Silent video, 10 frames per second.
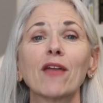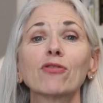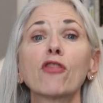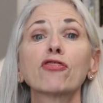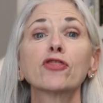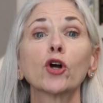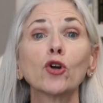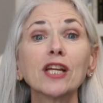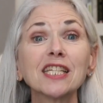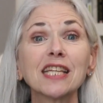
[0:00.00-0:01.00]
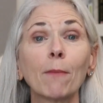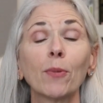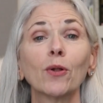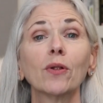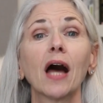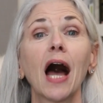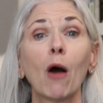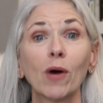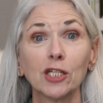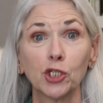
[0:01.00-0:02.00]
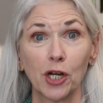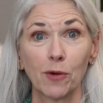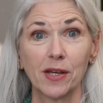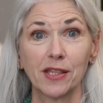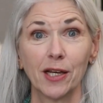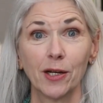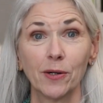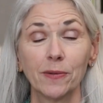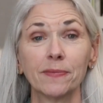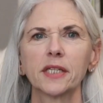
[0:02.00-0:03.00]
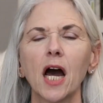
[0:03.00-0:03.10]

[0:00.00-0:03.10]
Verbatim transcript: right, the third example I want to share with you